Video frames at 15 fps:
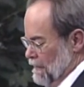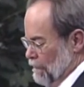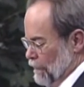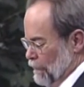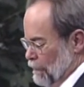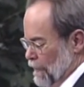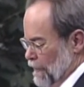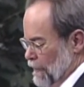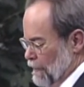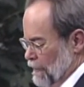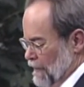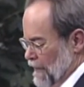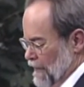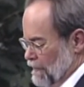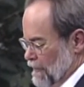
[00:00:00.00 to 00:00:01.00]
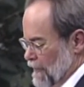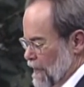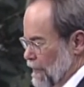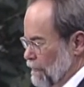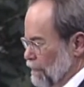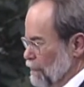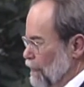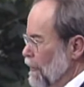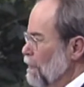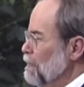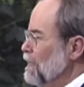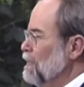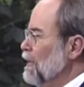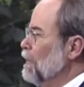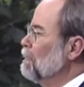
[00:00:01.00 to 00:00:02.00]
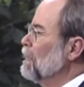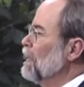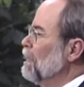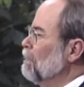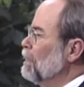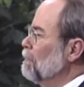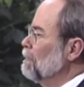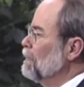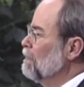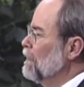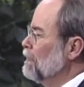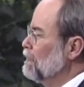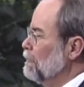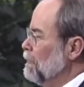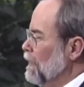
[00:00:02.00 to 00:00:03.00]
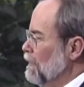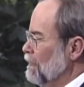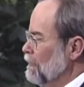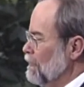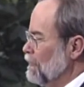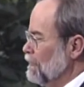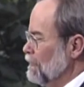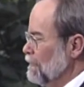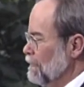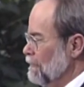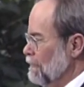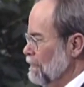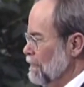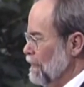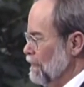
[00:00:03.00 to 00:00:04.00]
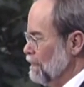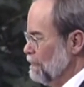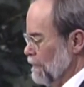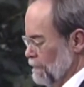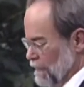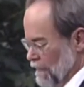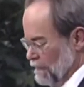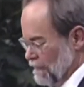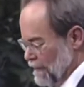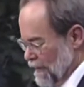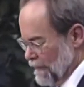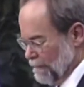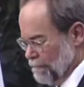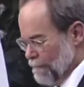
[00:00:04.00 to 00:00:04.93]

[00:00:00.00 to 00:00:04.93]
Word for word: for the 108th Congress, or I'll be done whenever Professor Mallinson tells me I'm done, okay.